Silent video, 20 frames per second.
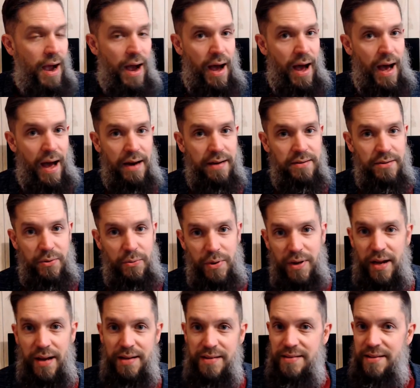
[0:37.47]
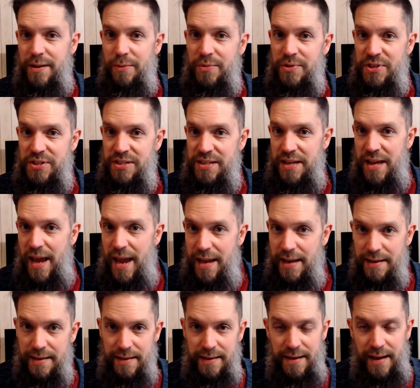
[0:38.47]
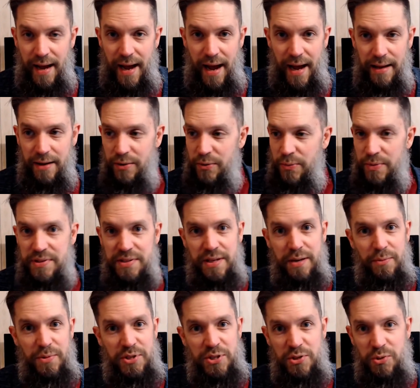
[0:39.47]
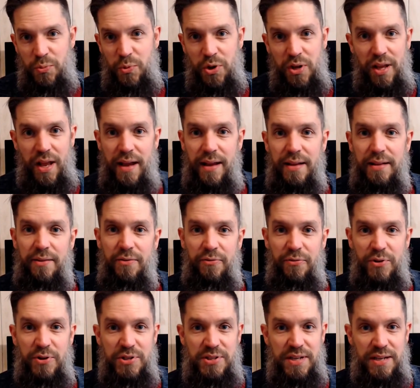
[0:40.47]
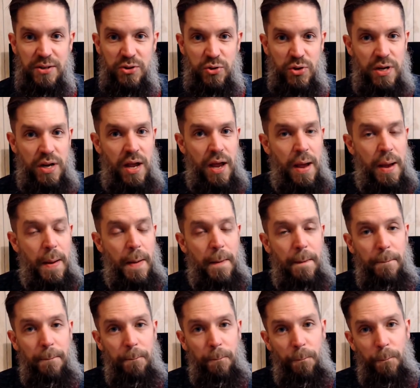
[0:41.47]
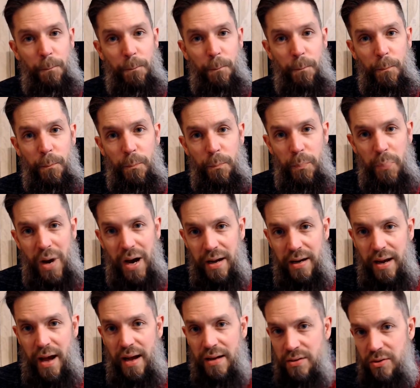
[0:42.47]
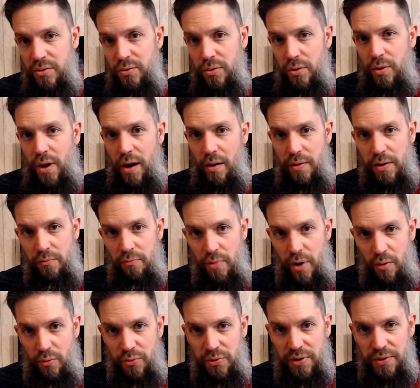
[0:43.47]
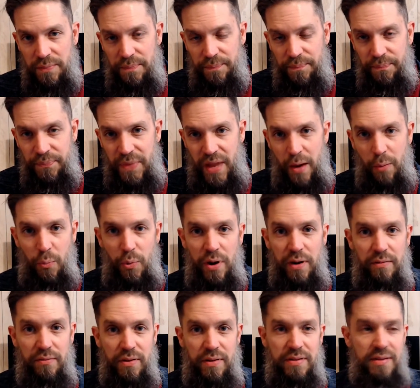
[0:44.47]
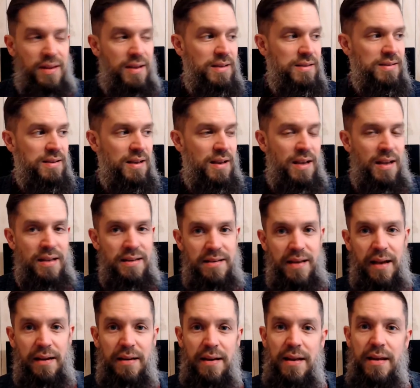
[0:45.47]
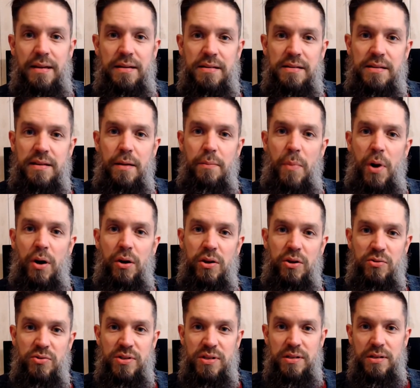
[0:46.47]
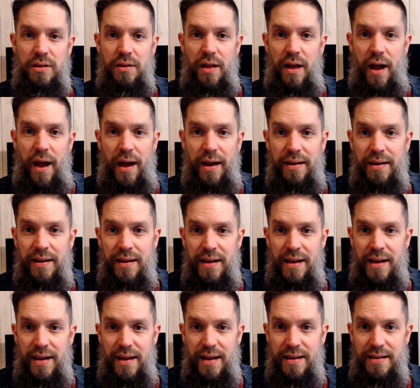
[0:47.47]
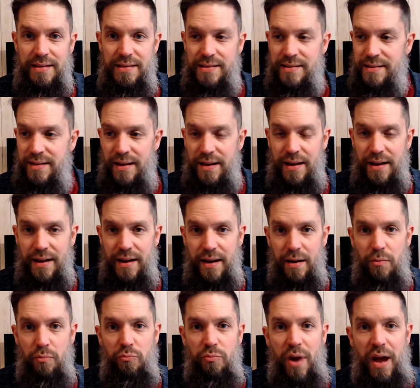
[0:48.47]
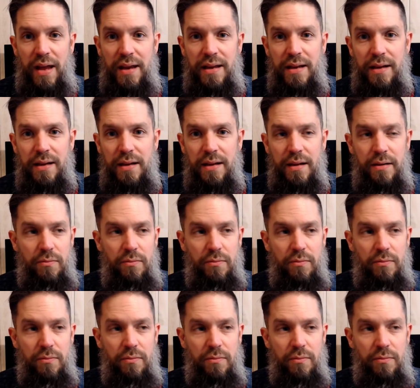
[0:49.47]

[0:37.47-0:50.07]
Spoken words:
I don't know what kind of sandwiches he ate. I don't know what sandwiches were like in the first century, but I do know how he wrote. And one of the techniques that Mark uses a lot is writing